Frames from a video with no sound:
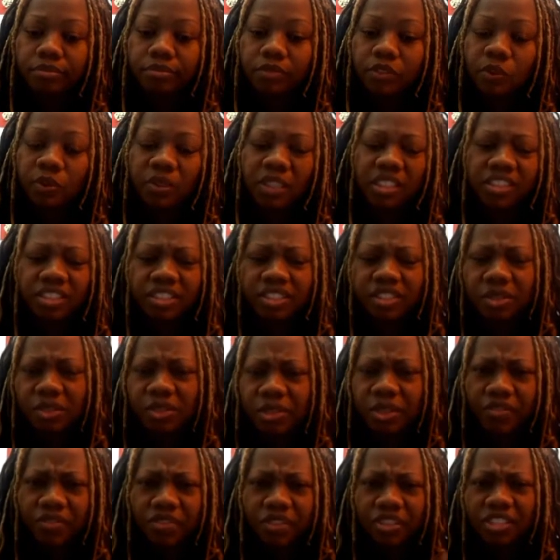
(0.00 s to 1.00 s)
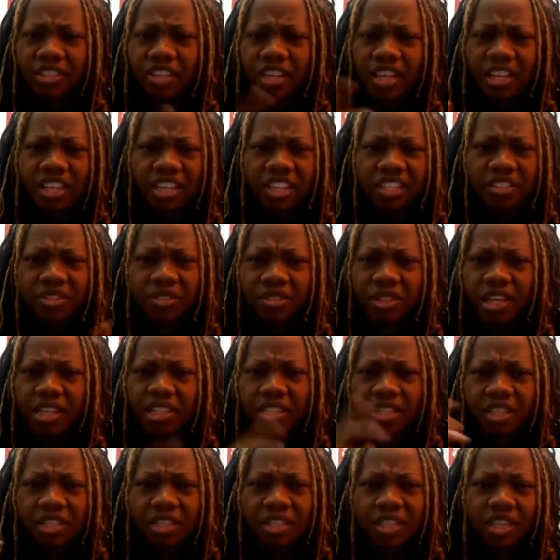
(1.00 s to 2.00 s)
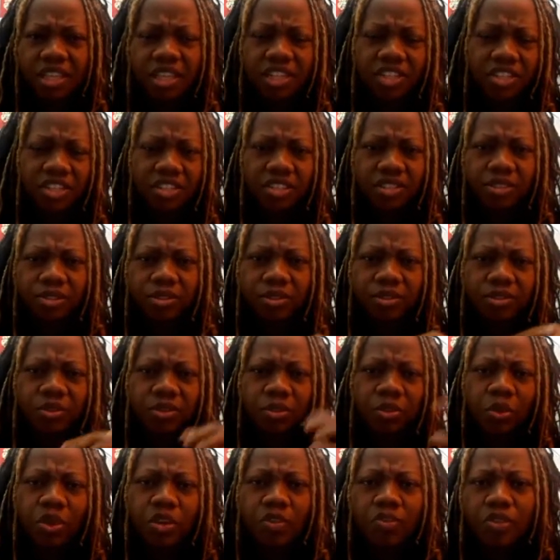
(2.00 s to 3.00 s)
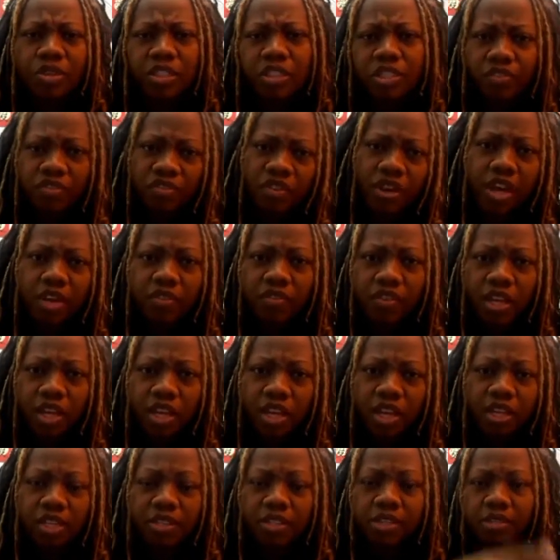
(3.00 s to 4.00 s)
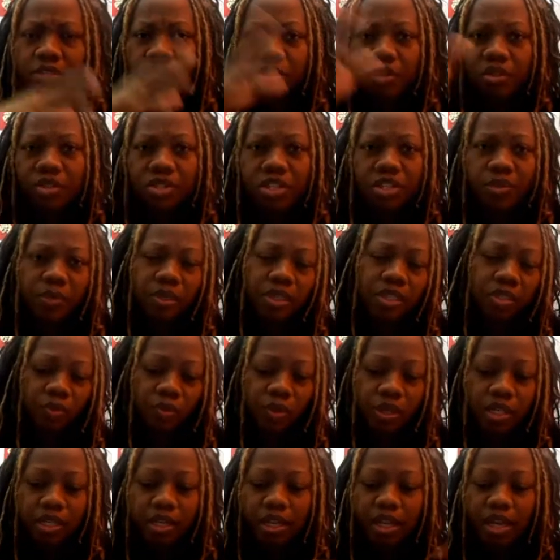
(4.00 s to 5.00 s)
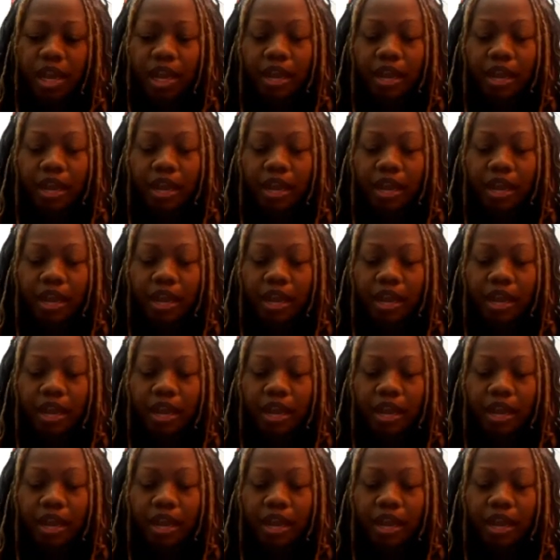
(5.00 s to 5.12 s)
there's two different, you know how they do that gestational 12 weeks and 5 days or 13 weeks and 1 day.